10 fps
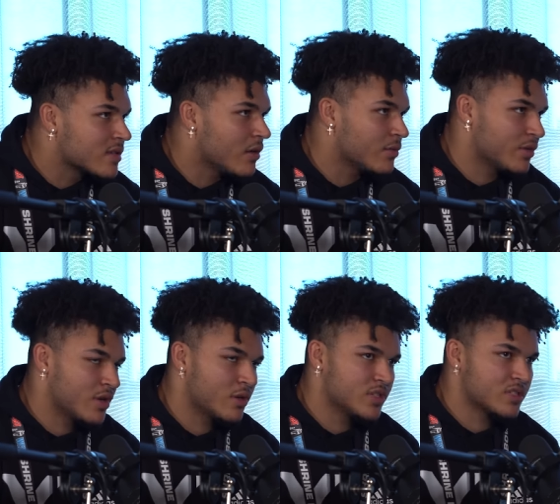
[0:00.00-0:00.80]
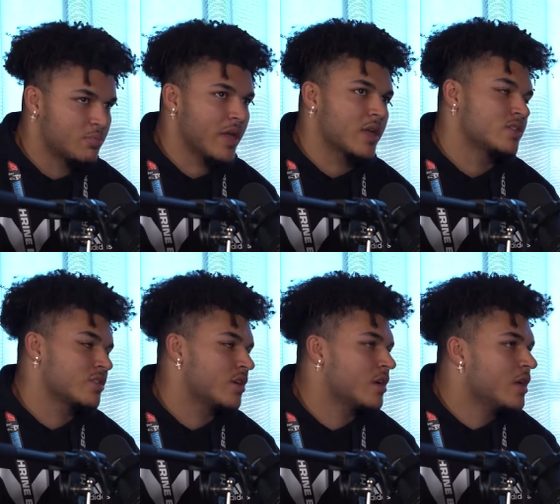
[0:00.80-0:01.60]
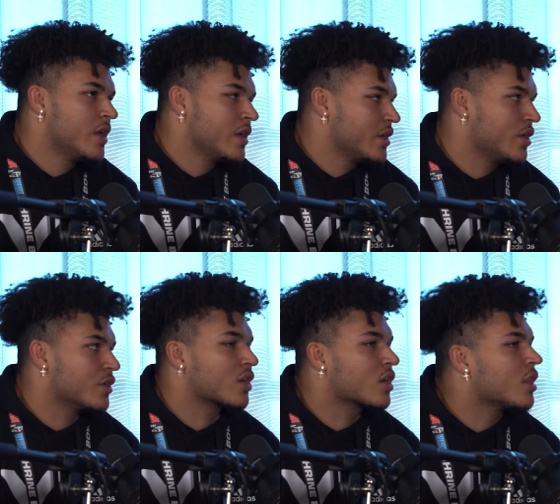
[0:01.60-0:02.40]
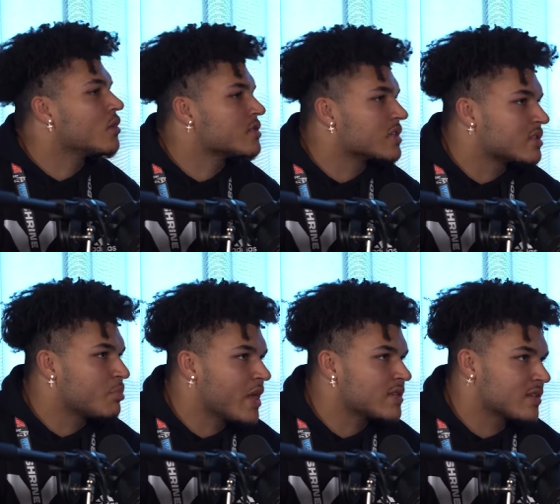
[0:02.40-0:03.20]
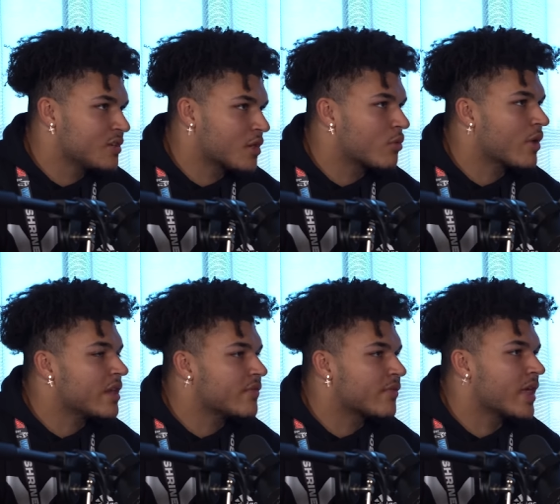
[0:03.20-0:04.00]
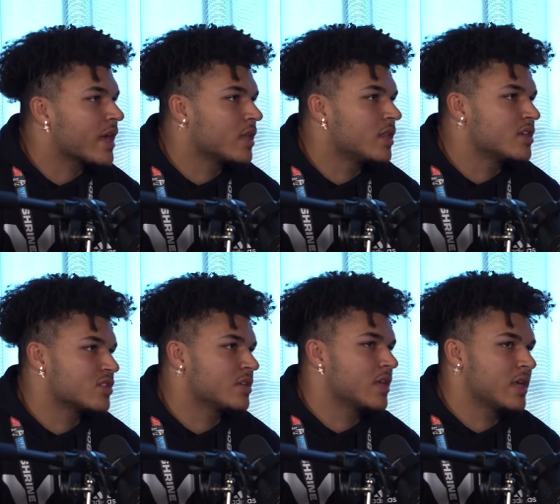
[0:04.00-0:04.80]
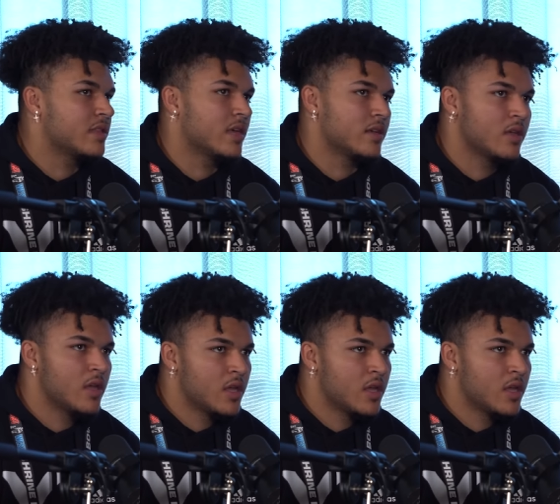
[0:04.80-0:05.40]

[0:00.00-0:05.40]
So, you know, just making sure, you know, you're closing space and you're ready for that collision and then,